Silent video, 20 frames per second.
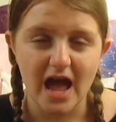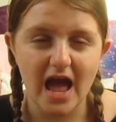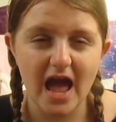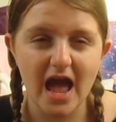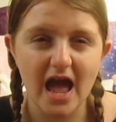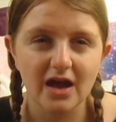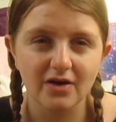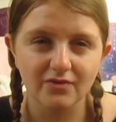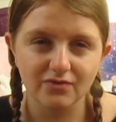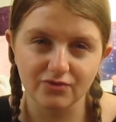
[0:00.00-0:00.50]

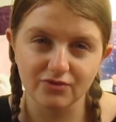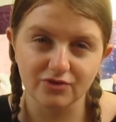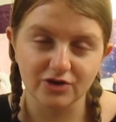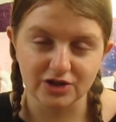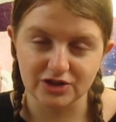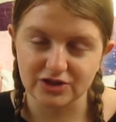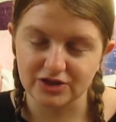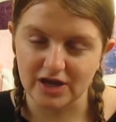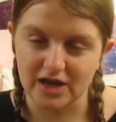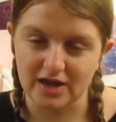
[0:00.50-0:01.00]

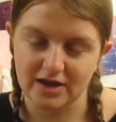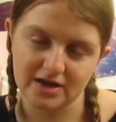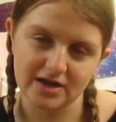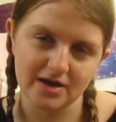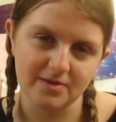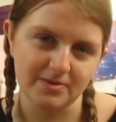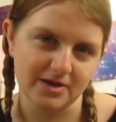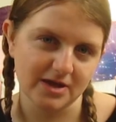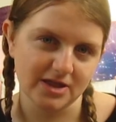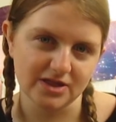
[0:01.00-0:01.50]
everything
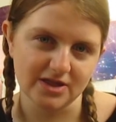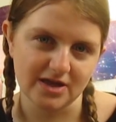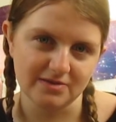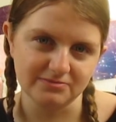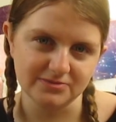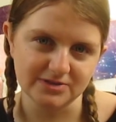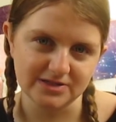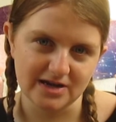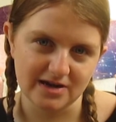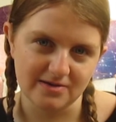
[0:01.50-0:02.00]
a big
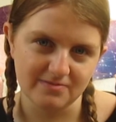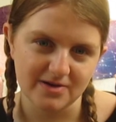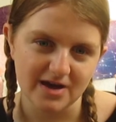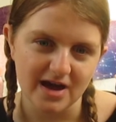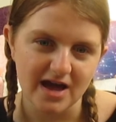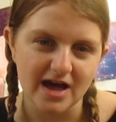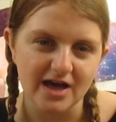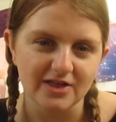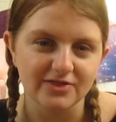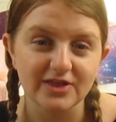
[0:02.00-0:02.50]
thumbs up.
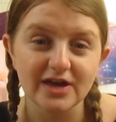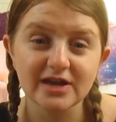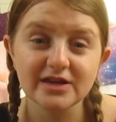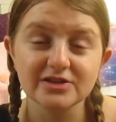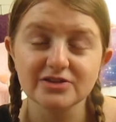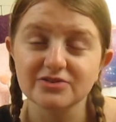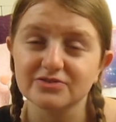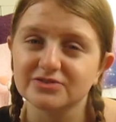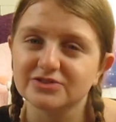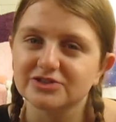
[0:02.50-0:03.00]

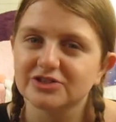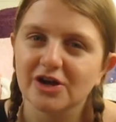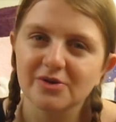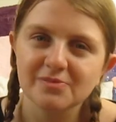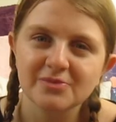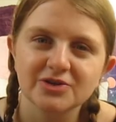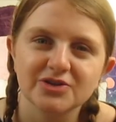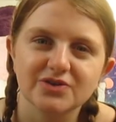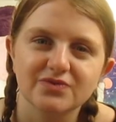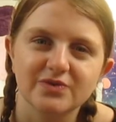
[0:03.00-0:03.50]
Thank you so
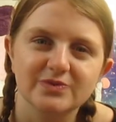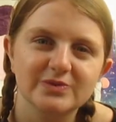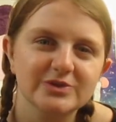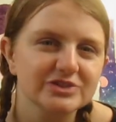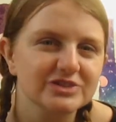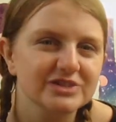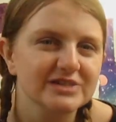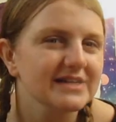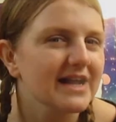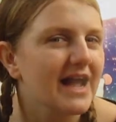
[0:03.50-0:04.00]
much for
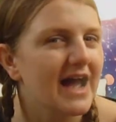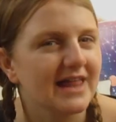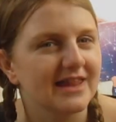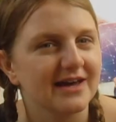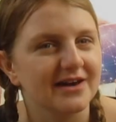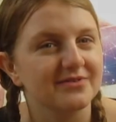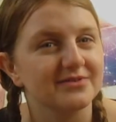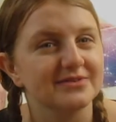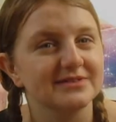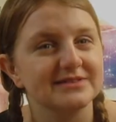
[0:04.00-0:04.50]
watching and
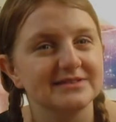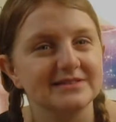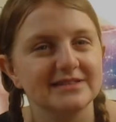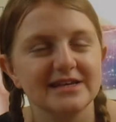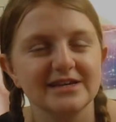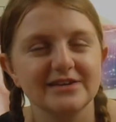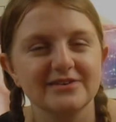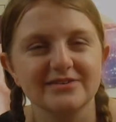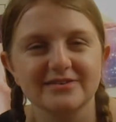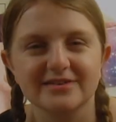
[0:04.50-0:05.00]
I will
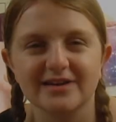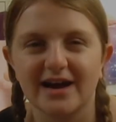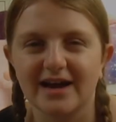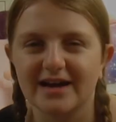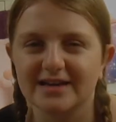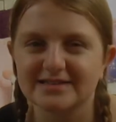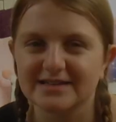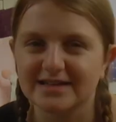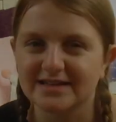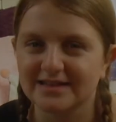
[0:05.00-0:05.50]
see you
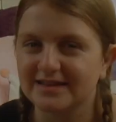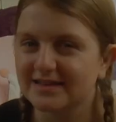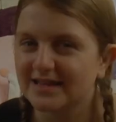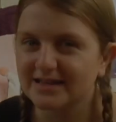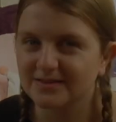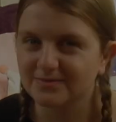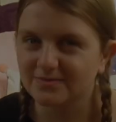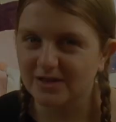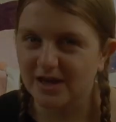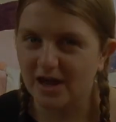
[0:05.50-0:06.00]
guys in the
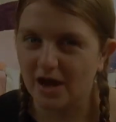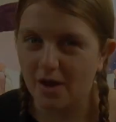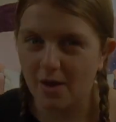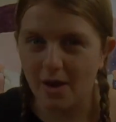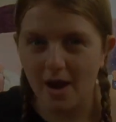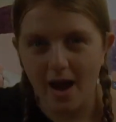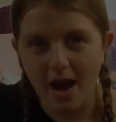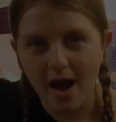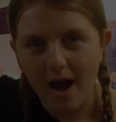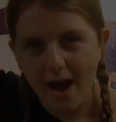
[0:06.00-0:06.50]
next video.
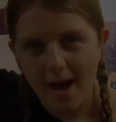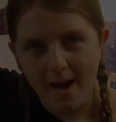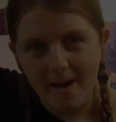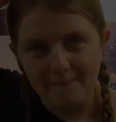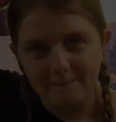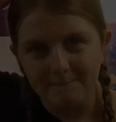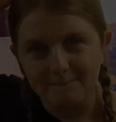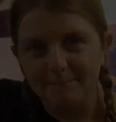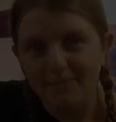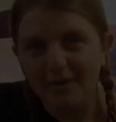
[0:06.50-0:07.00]

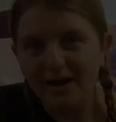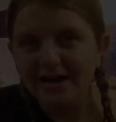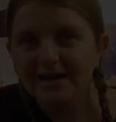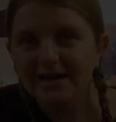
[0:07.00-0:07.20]
Bye